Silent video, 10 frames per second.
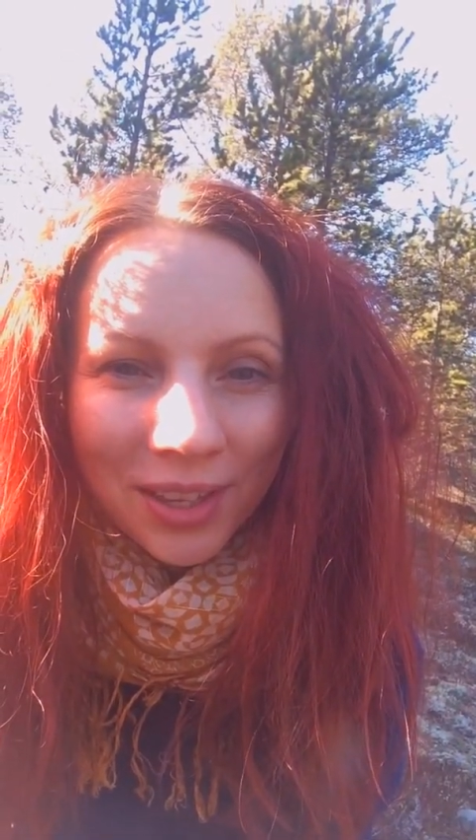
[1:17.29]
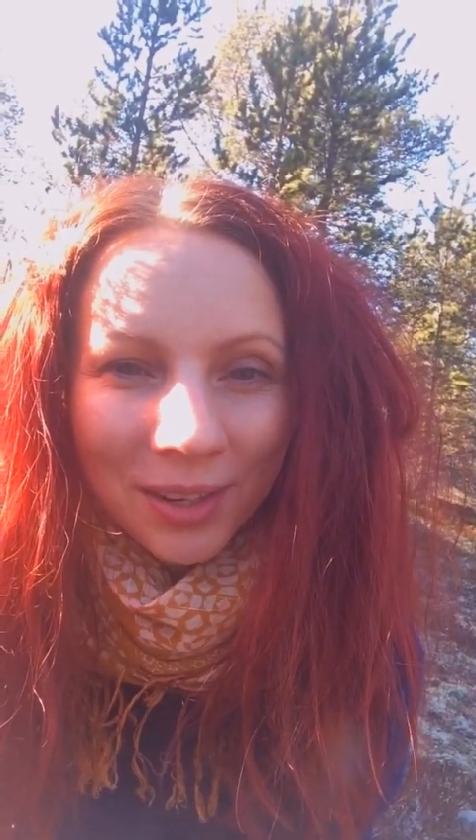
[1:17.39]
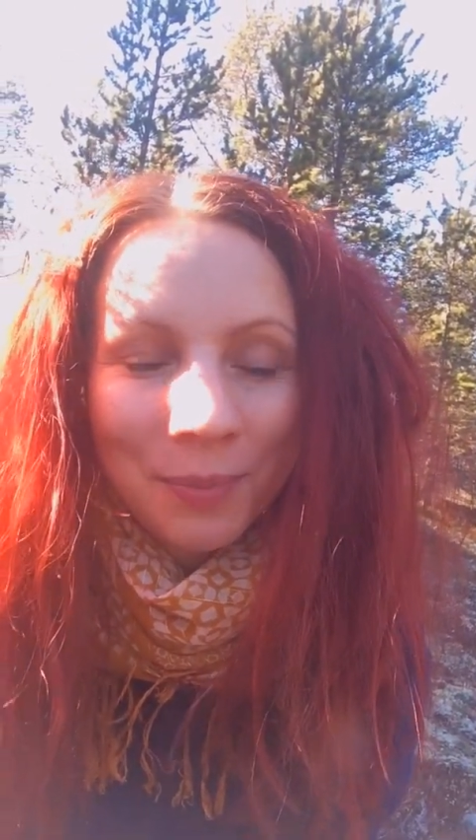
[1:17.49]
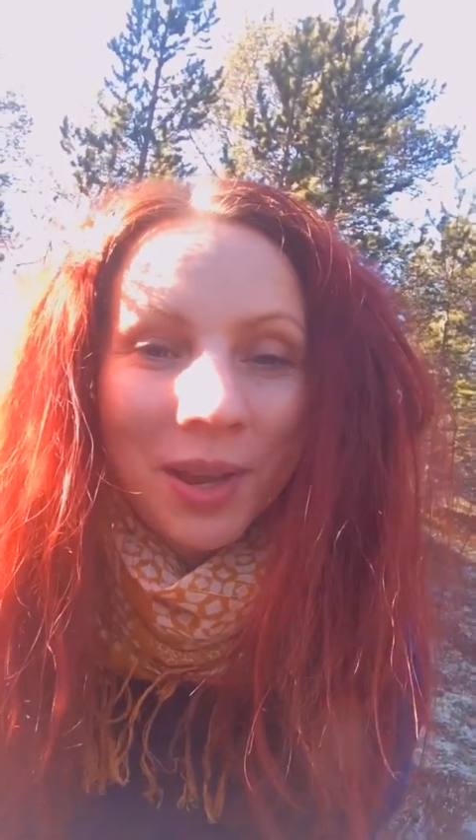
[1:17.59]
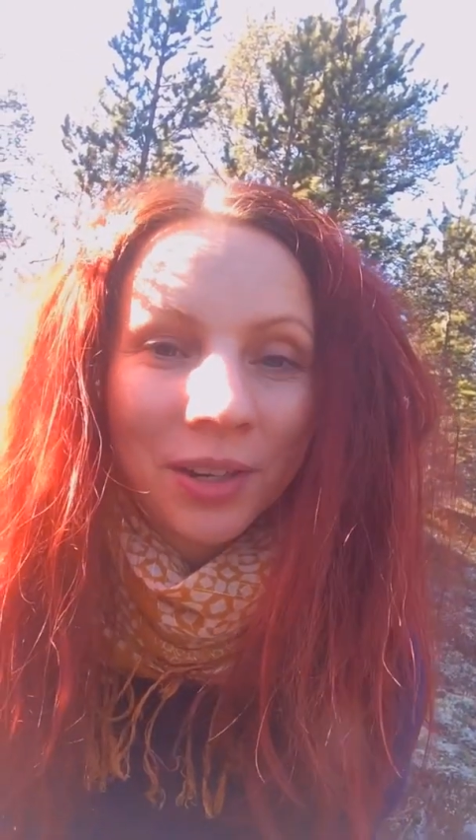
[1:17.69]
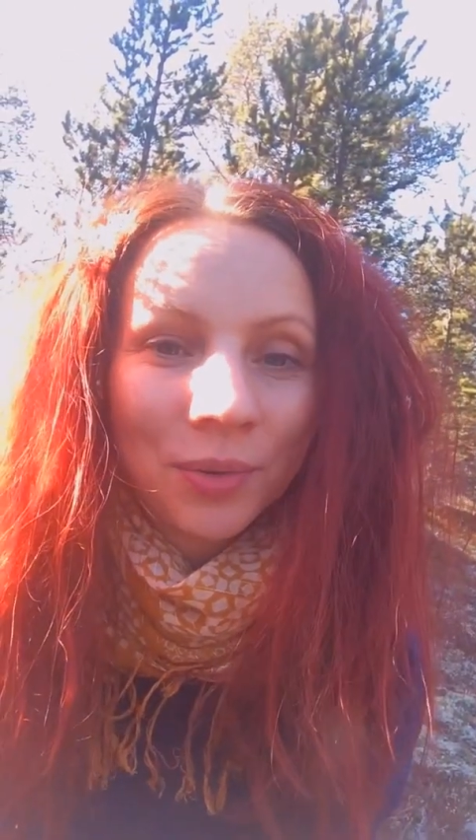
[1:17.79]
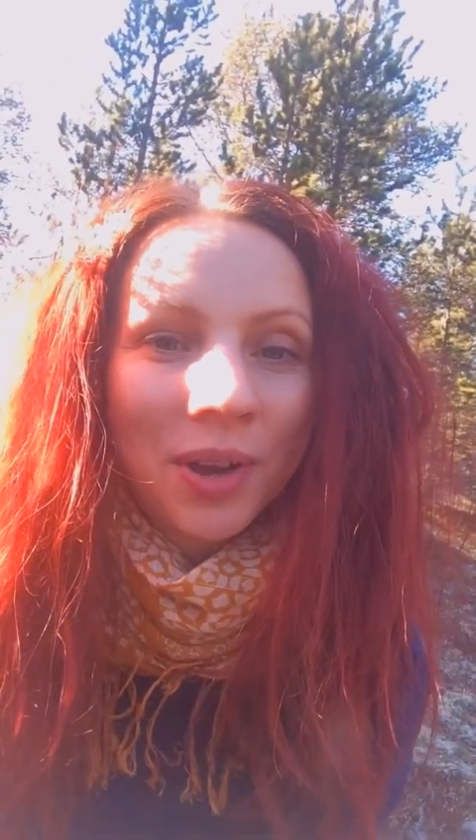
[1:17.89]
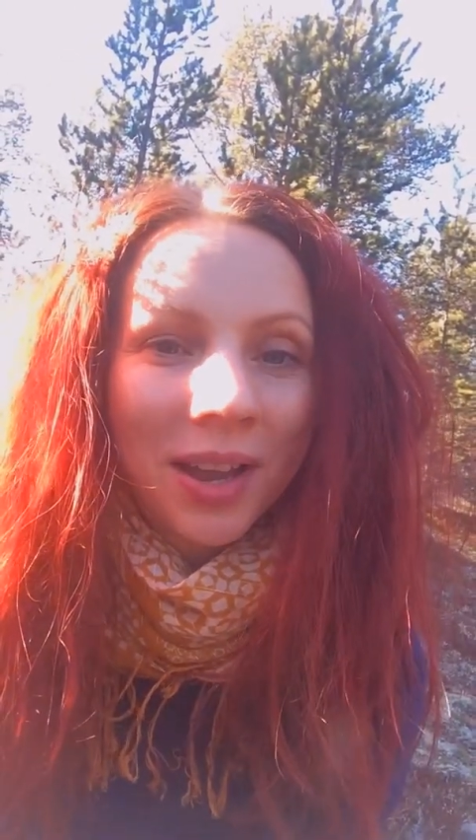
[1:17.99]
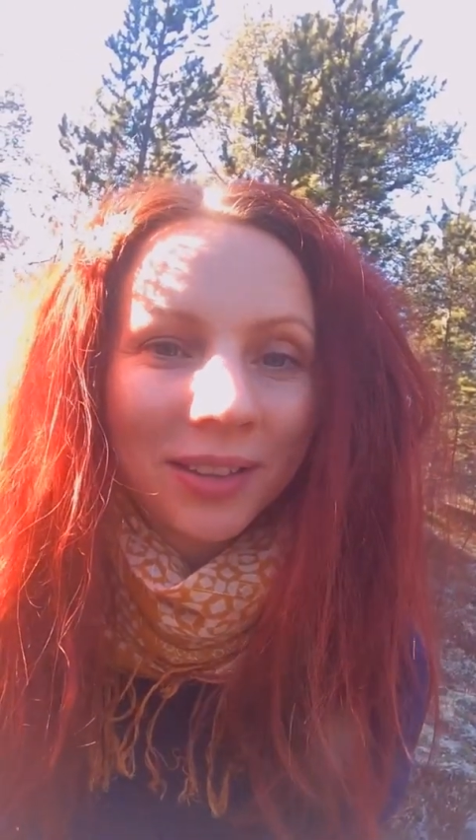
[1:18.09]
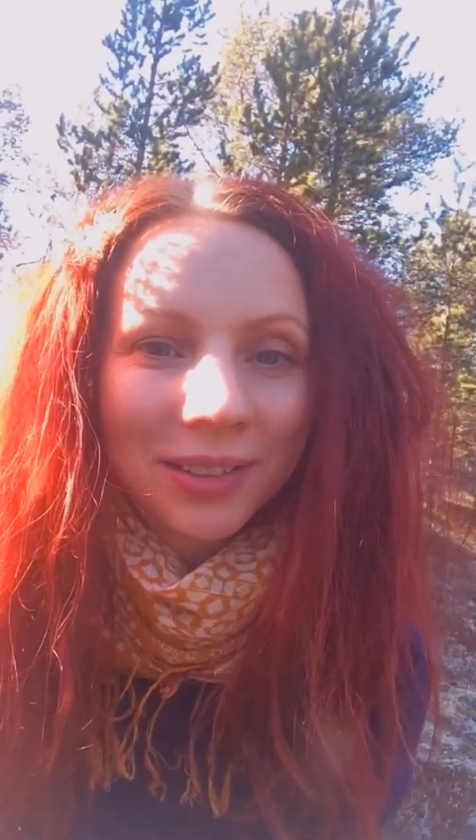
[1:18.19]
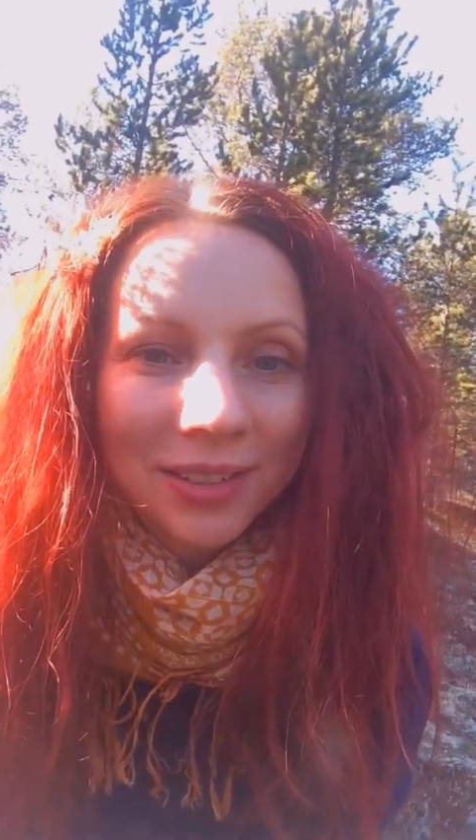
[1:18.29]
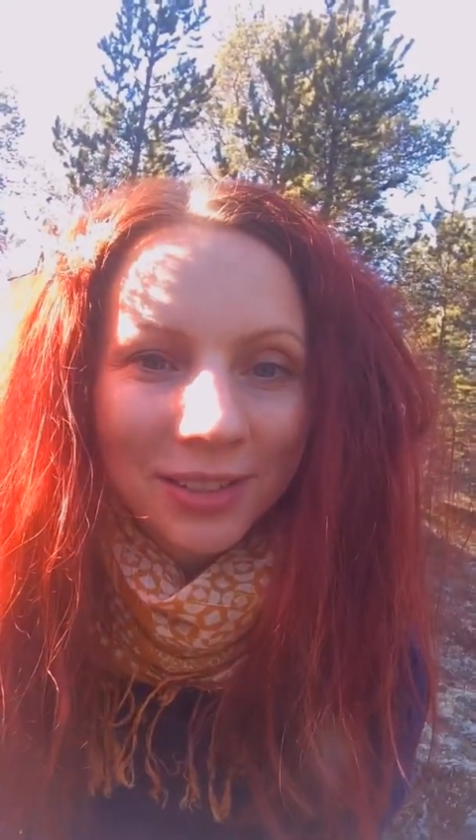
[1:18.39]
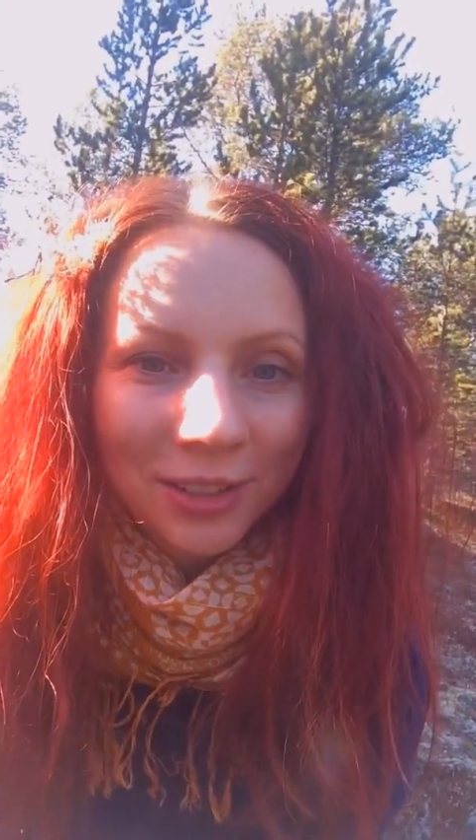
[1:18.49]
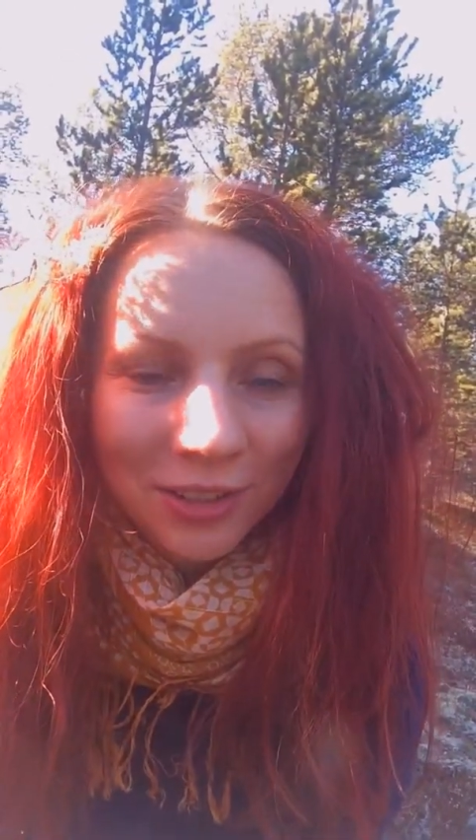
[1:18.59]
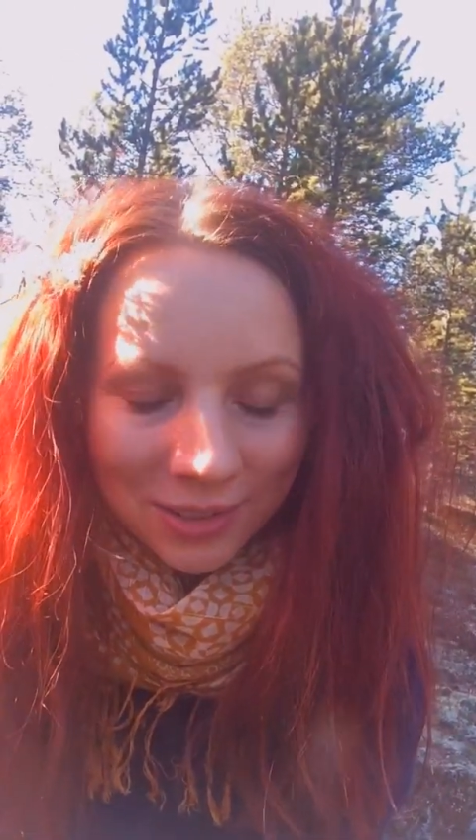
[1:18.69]
in many
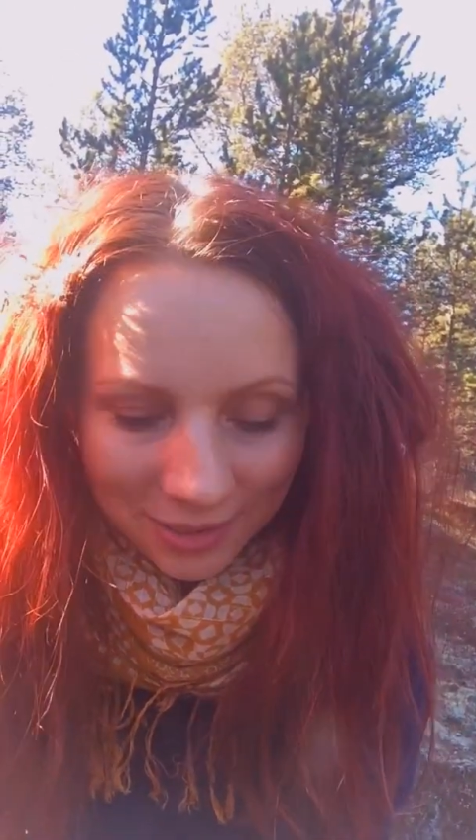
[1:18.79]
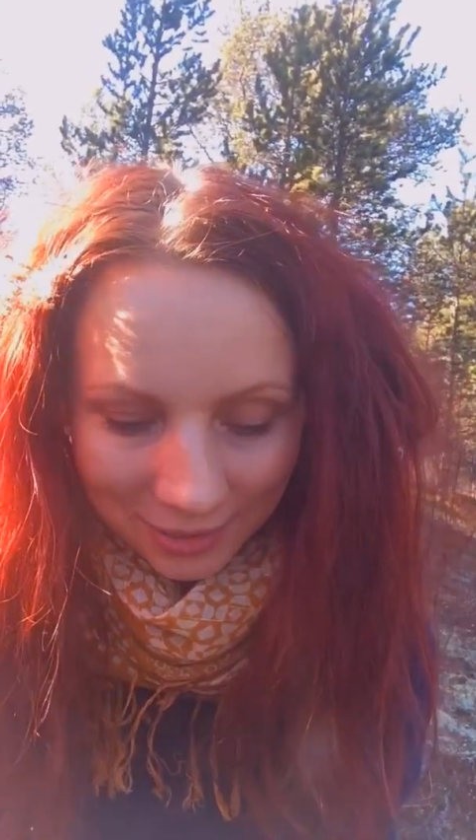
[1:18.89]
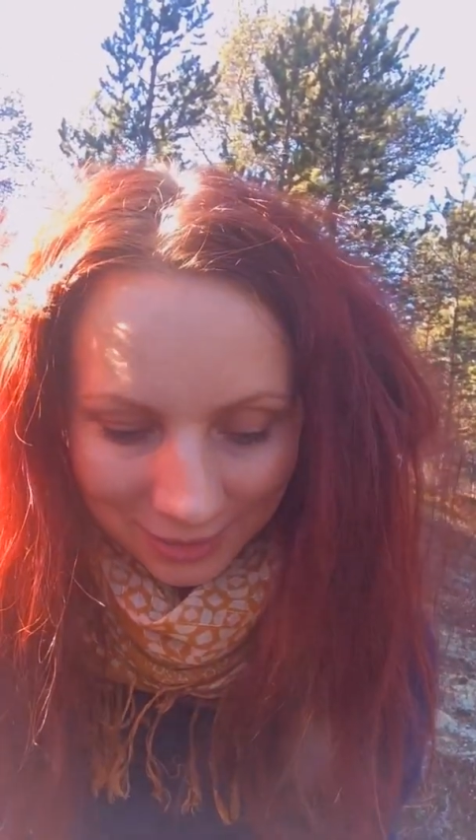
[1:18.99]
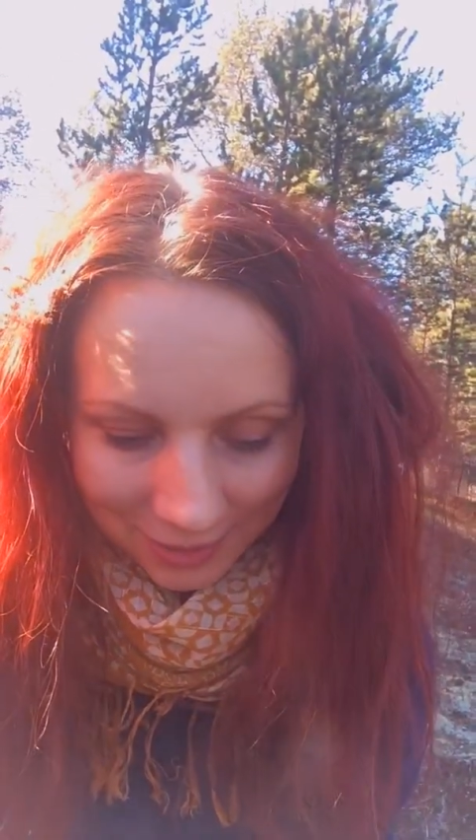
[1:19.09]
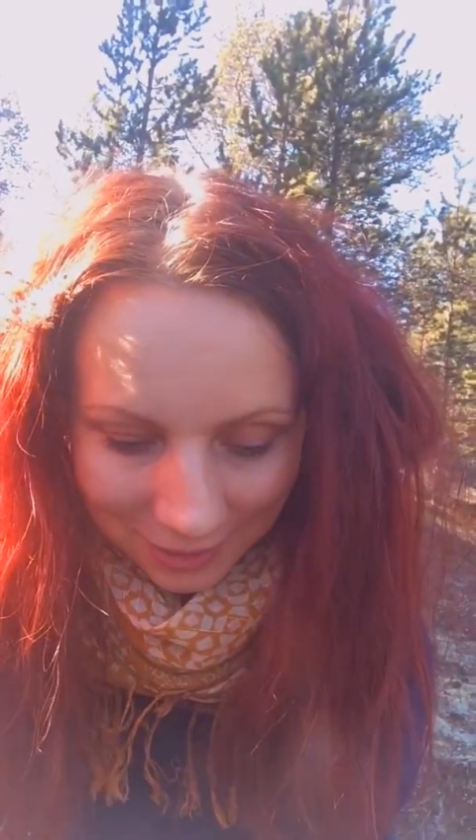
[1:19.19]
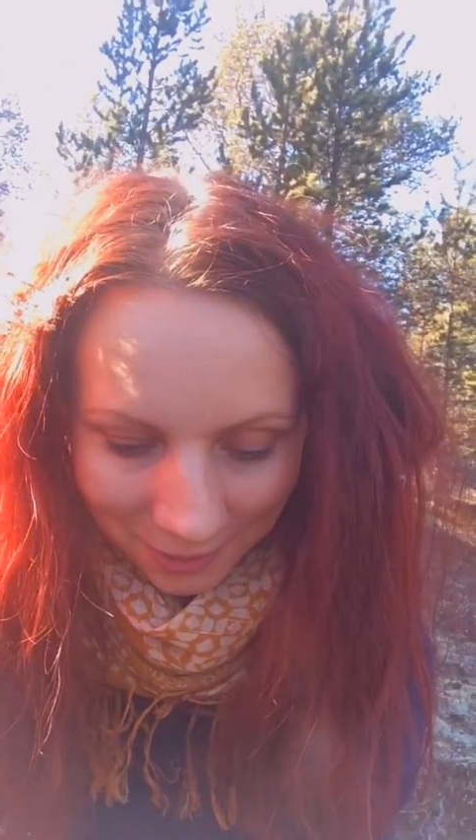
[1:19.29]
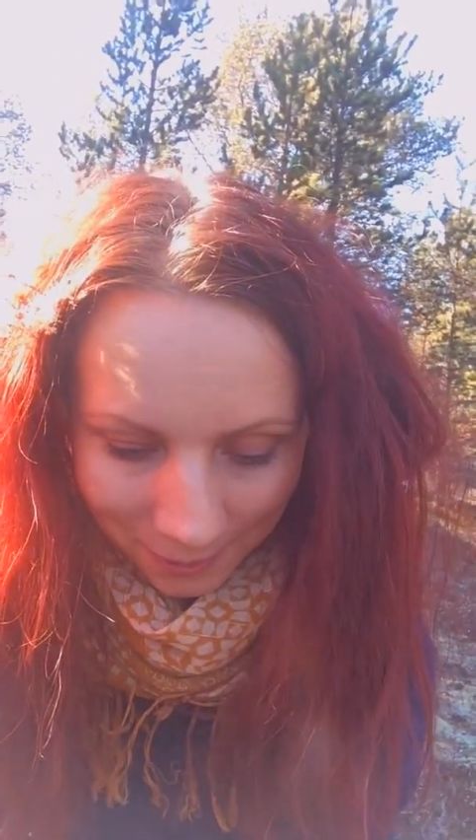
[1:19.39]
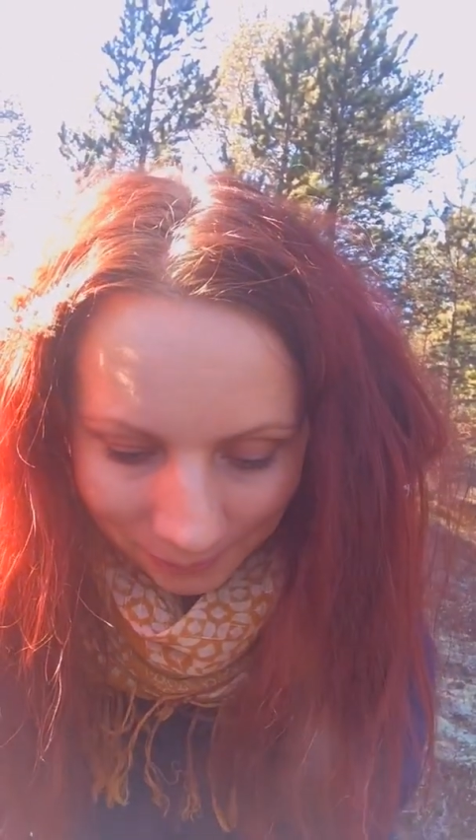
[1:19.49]
ways, because it's